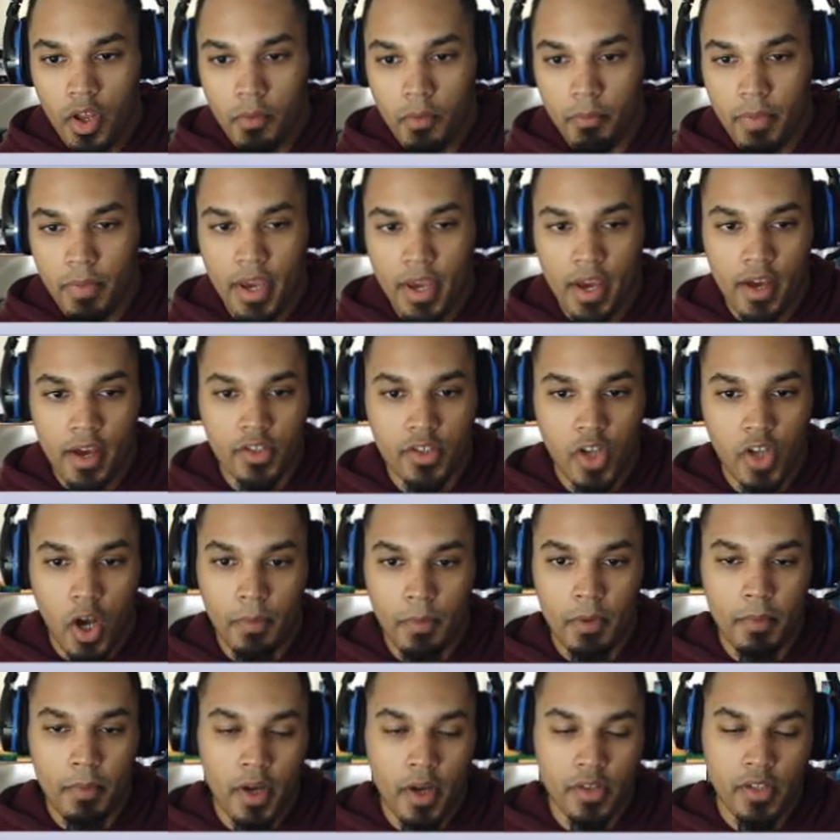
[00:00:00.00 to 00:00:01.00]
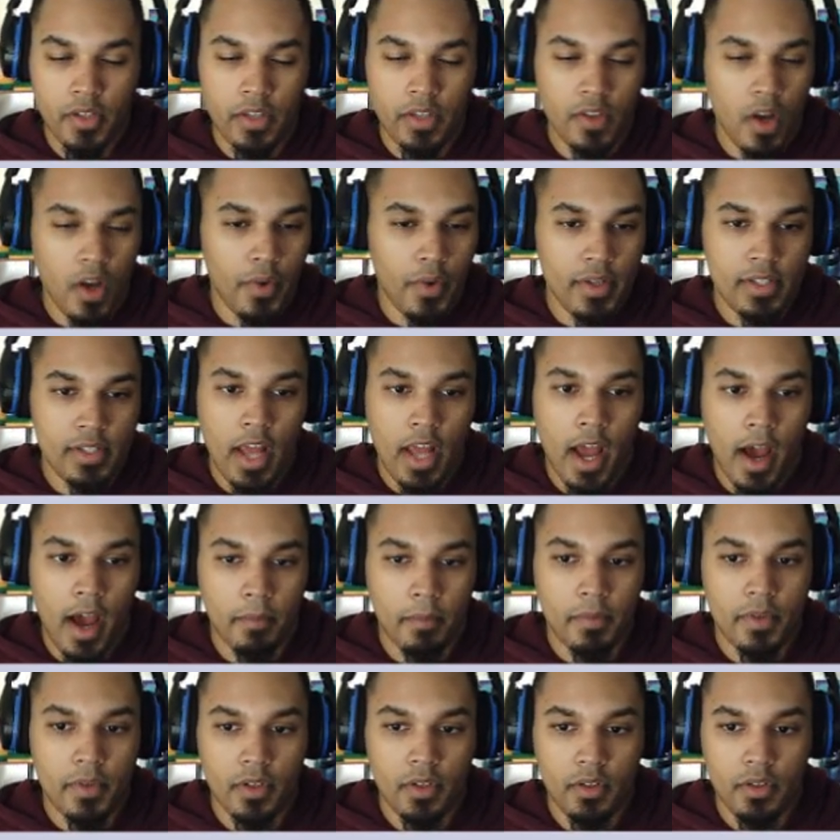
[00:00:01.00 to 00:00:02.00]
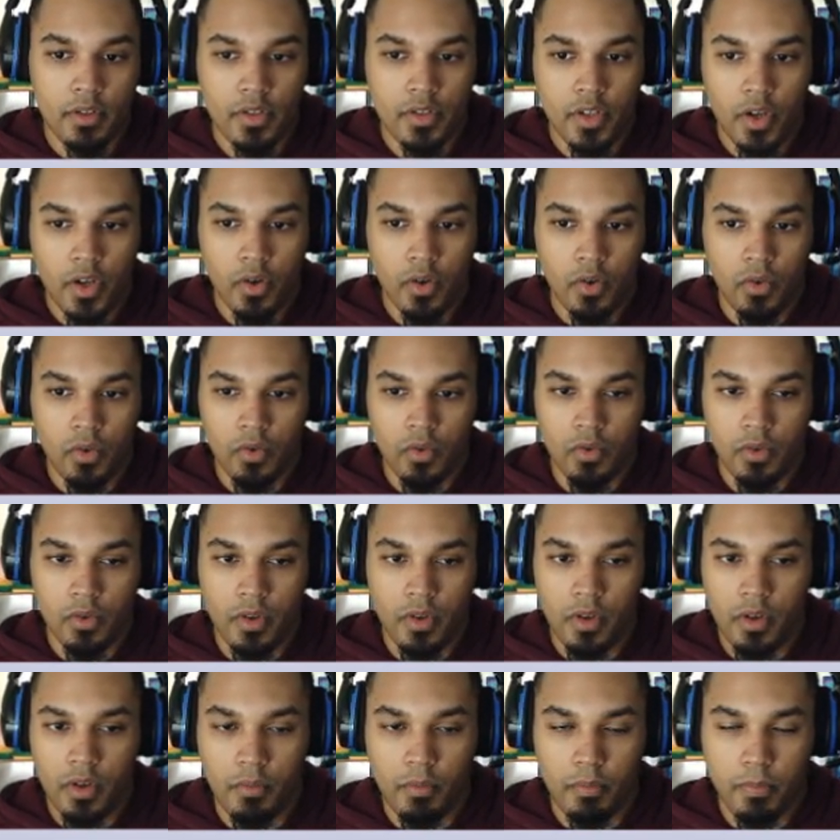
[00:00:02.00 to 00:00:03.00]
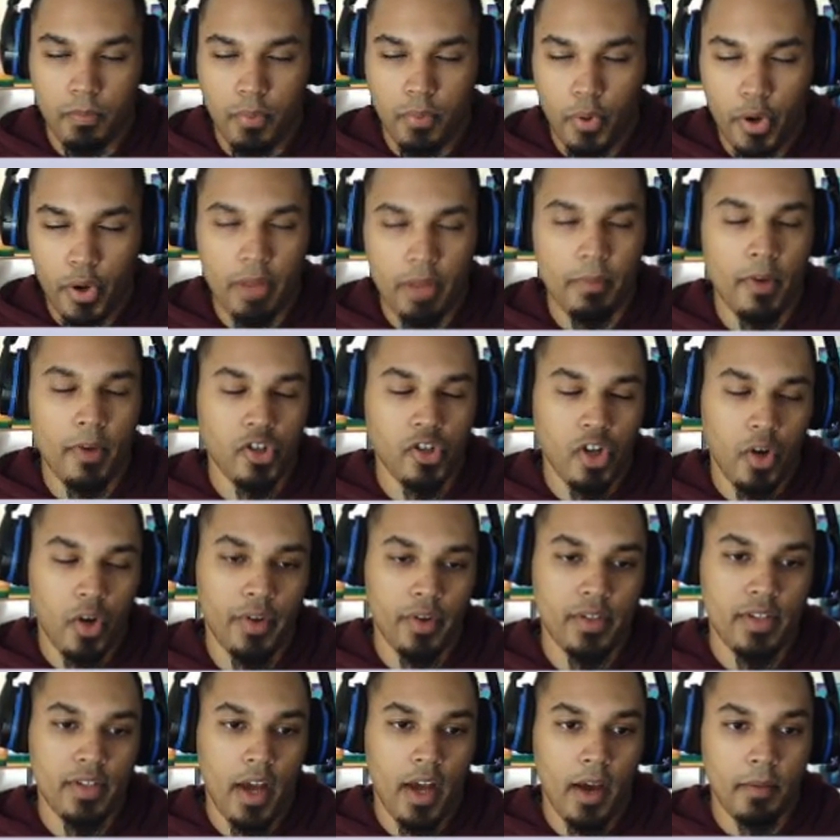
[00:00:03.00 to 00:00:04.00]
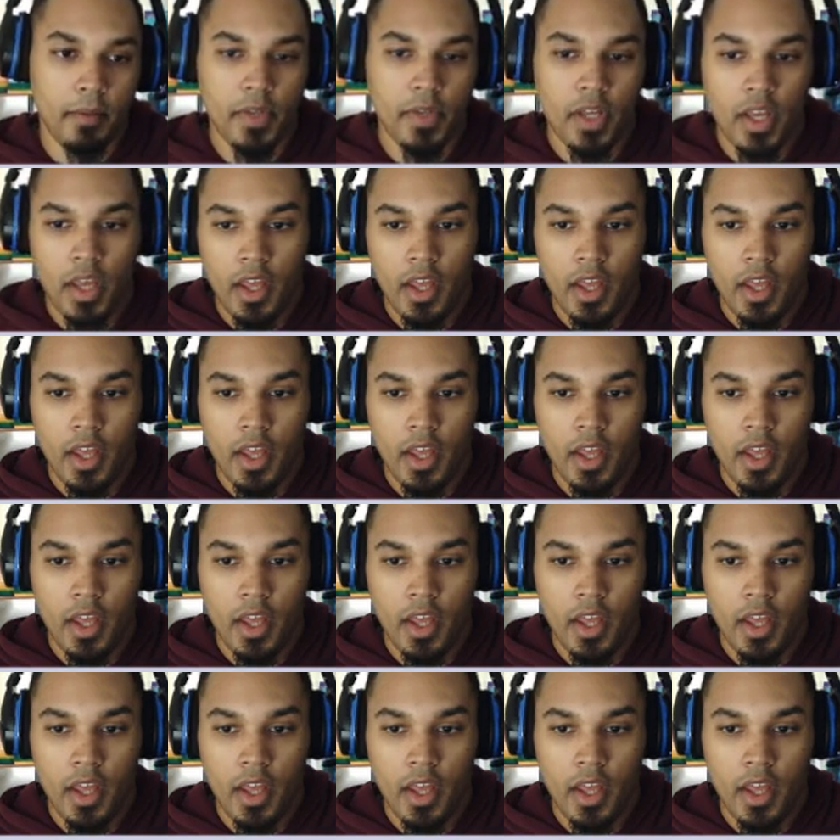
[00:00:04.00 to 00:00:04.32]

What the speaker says: Because Omnimon's, he's always tapped. So, pretty much always tapped.